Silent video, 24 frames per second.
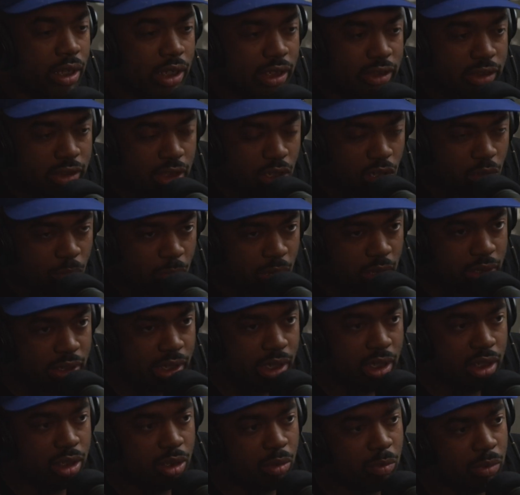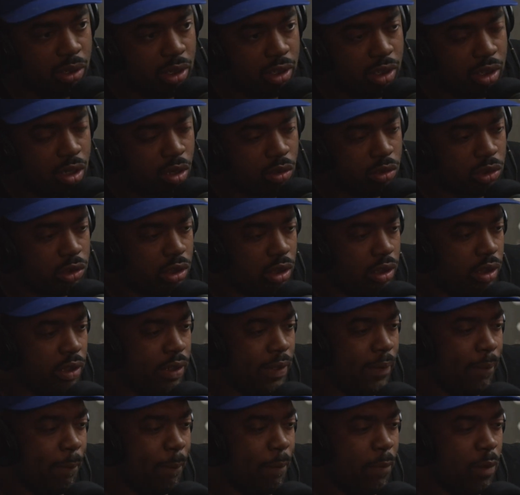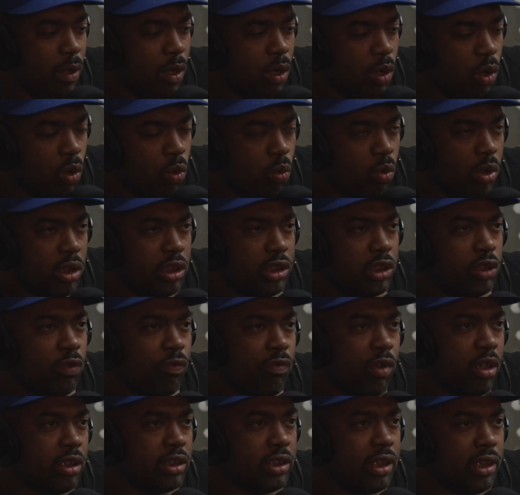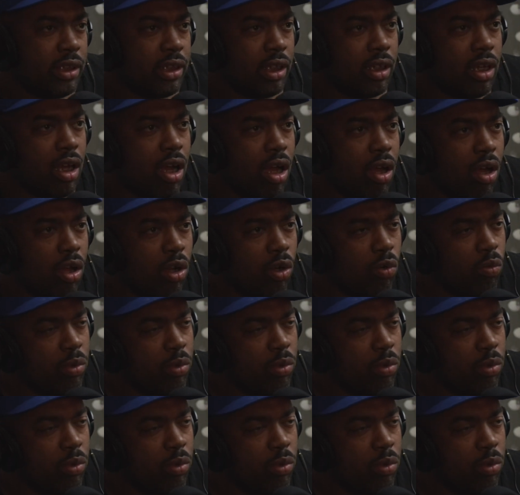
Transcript: let's talk about that a little bit, Coach. When did you first get the call,